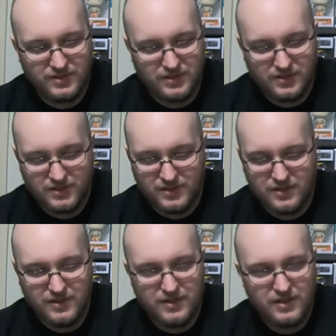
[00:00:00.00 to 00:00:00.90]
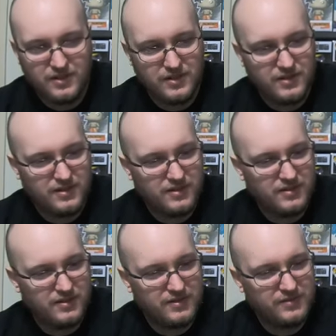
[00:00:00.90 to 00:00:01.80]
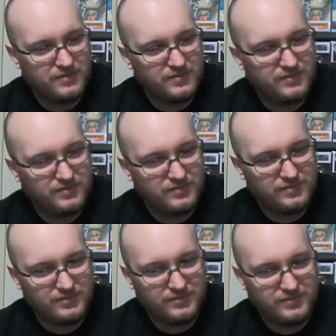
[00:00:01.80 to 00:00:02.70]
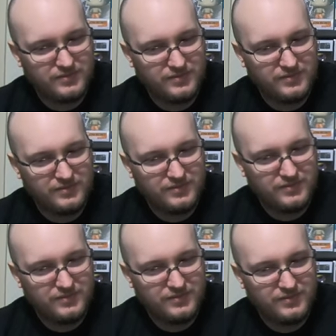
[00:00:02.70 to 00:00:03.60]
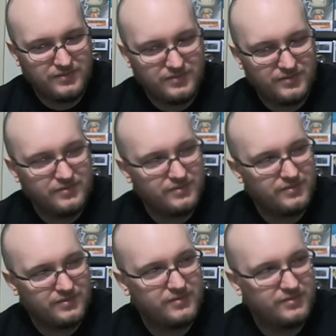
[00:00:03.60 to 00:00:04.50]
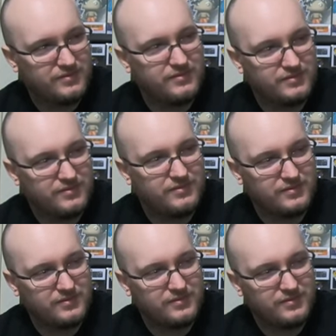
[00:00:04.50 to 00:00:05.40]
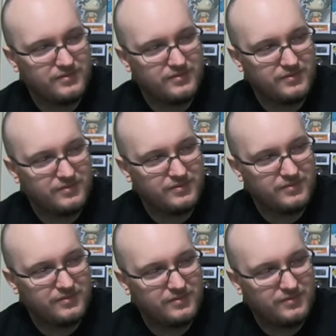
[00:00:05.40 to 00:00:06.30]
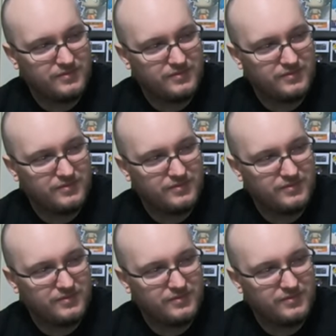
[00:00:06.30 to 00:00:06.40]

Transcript: (silent)